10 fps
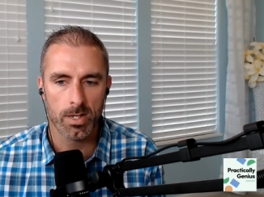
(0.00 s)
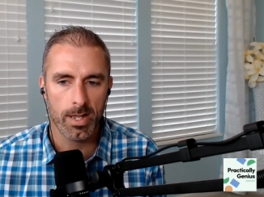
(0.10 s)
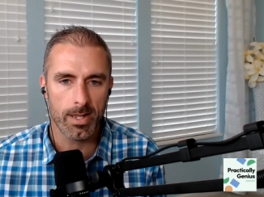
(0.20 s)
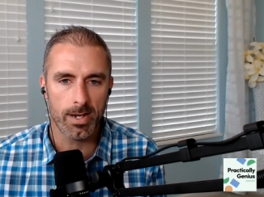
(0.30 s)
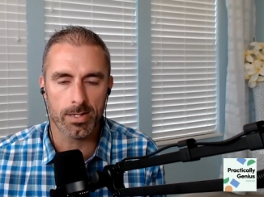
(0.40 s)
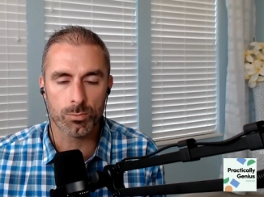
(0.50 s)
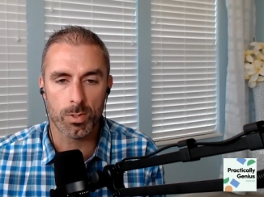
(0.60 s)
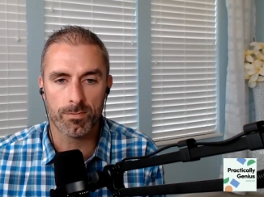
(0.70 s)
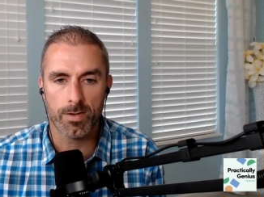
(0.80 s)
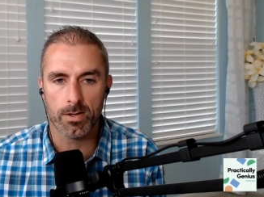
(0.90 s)
And as we
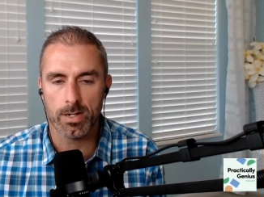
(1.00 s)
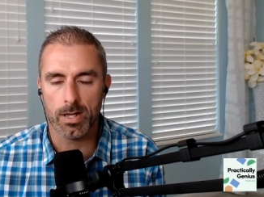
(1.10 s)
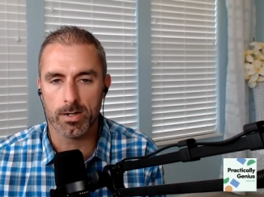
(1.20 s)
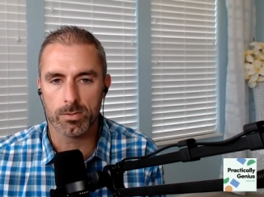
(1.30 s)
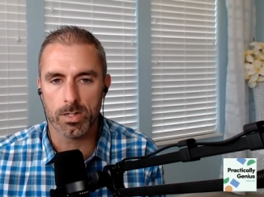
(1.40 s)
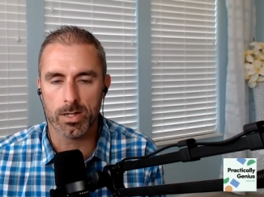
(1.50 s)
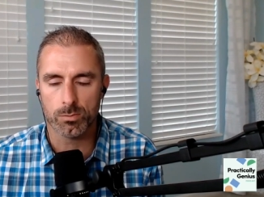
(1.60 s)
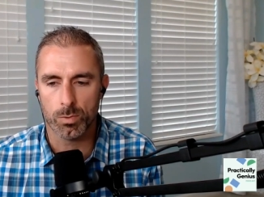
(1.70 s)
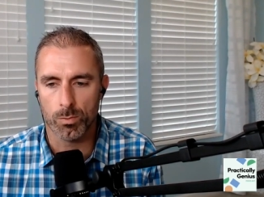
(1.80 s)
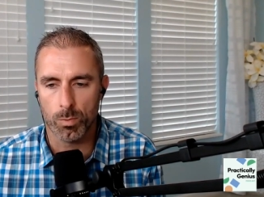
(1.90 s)
found out,
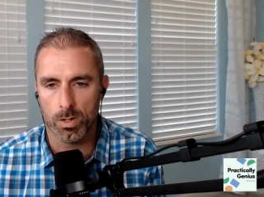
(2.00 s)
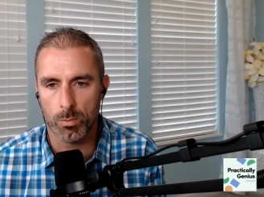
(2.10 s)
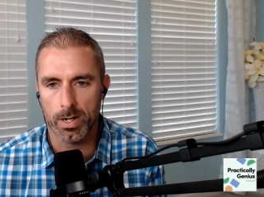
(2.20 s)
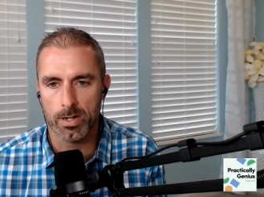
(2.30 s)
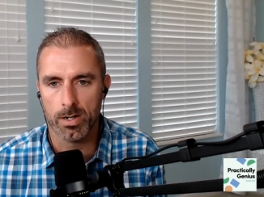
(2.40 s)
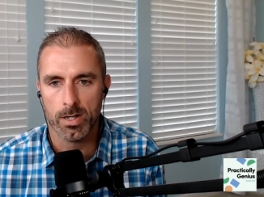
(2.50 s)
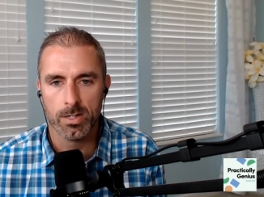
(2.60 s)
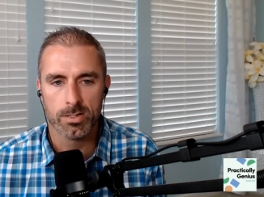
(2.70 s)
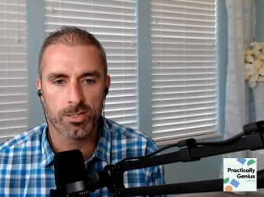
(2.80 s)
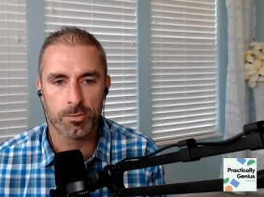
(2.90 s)
as we were well aware,
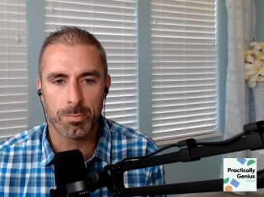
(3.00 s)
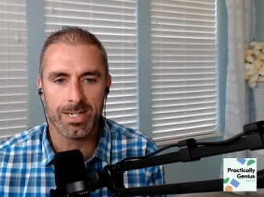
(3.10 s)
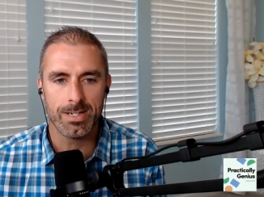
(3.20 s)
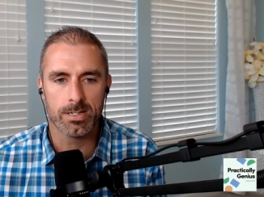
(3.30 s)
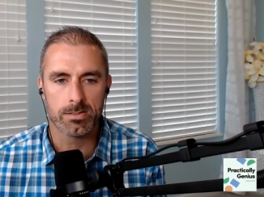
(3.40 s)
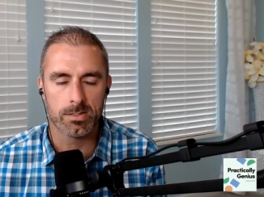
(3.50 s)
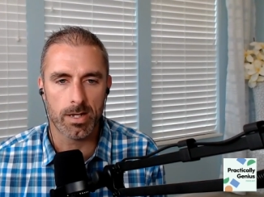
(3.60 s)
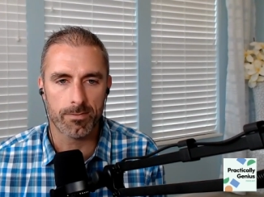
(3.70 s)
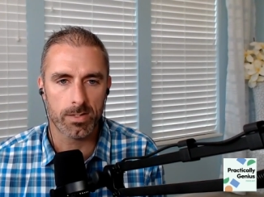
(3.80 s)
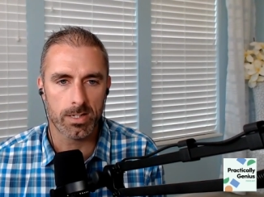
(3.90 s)
speed is
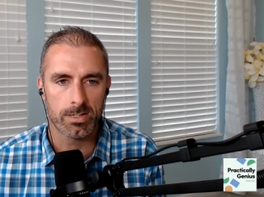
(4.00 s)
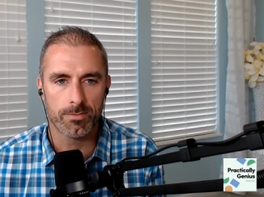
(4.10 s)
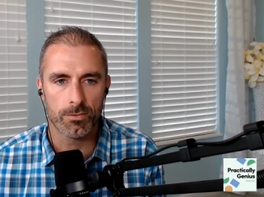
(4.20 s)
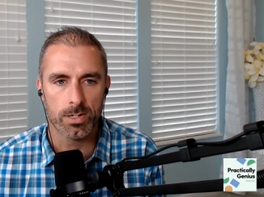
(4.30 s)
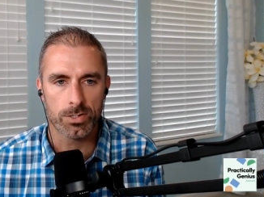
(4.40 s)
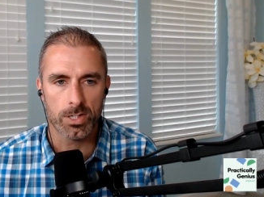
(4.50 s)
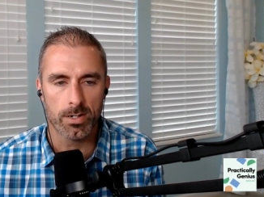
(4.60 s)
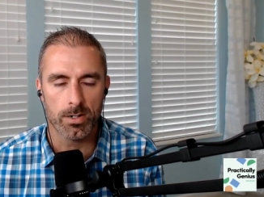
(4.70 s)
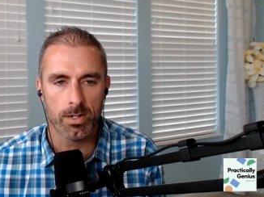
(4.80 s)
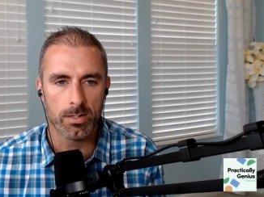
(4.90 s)
definitely a differentiator.